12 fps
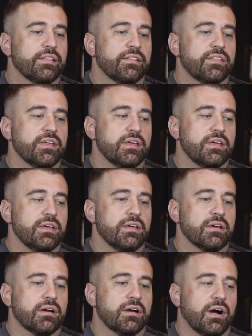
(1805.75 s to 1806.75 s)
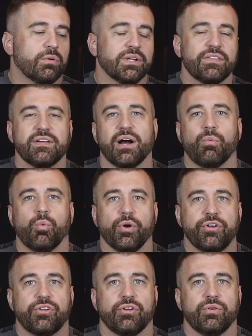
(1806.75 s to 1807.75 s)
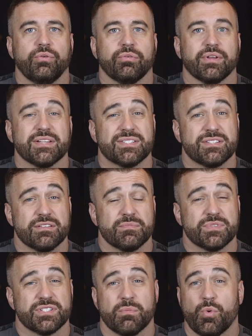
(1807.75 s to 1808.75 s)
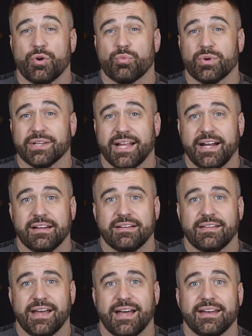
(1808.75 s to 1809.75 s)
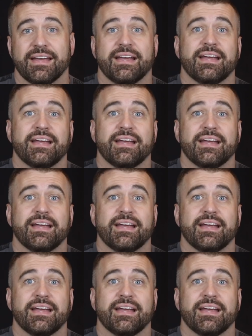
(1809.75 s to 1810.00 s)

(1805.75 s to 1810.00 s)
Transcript: The only thing I would do that's some, somewhat related to that